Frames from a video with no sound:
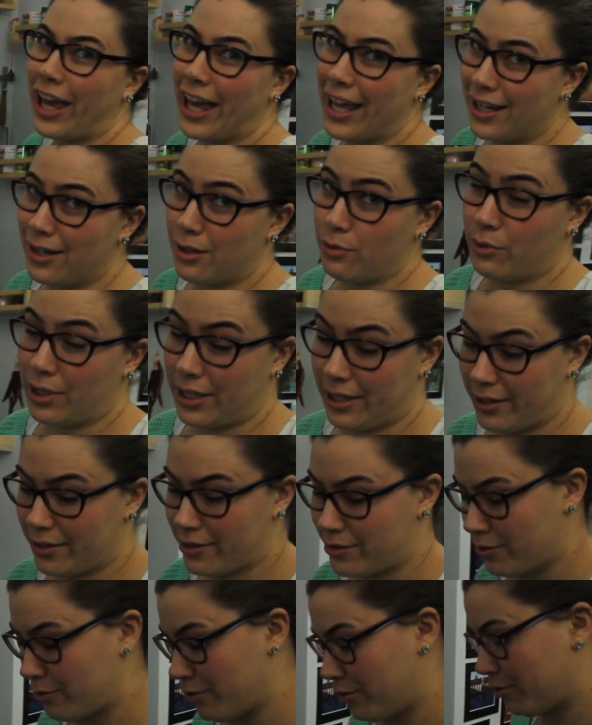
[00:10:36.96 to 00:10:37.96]
anyway,
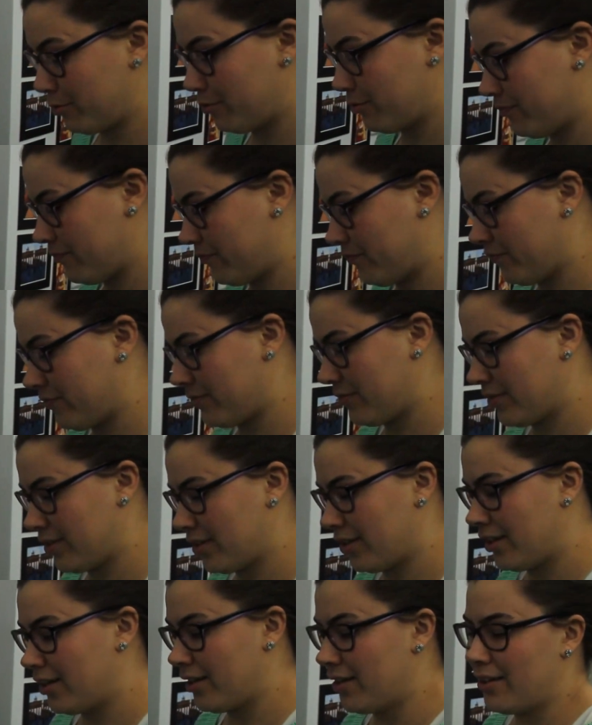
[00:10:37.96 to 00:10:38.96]
so
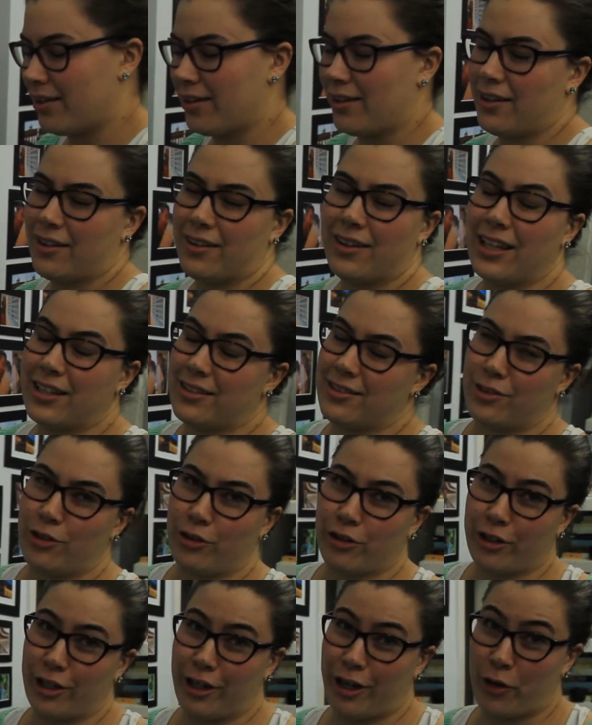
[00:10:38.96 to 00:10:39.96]
that's
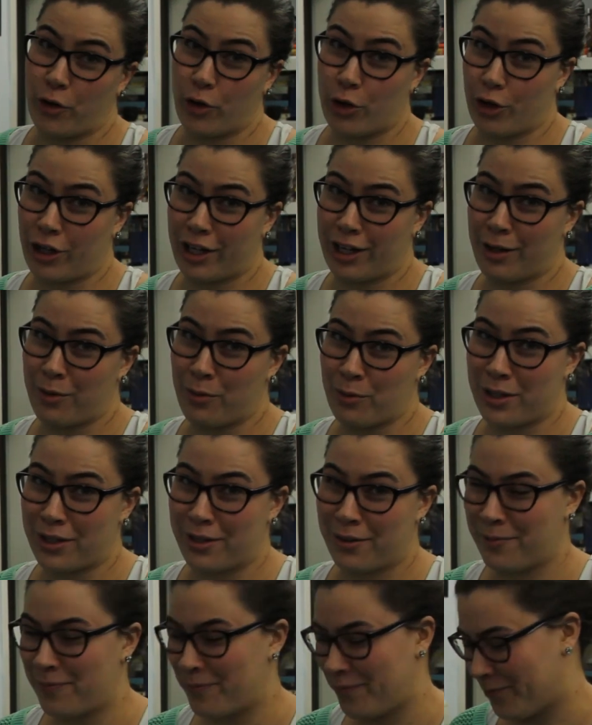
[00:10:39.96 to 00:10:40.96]
not gonna hurt
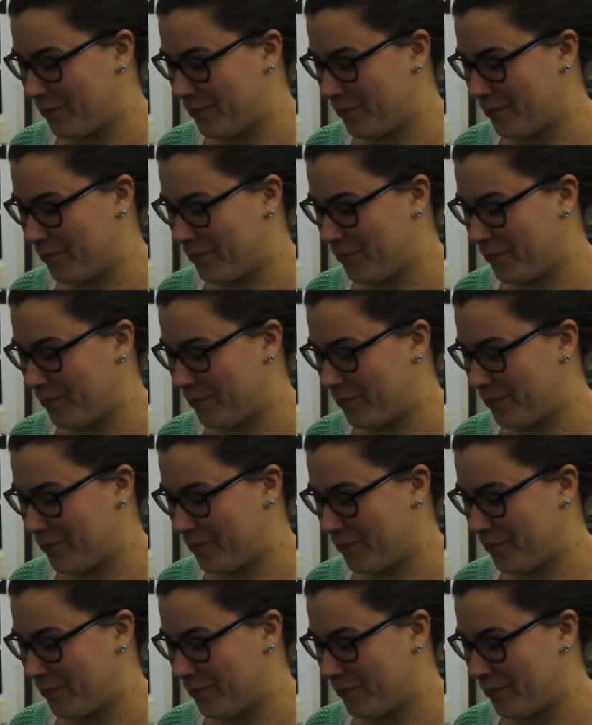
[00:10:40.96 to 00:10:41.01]
anyone.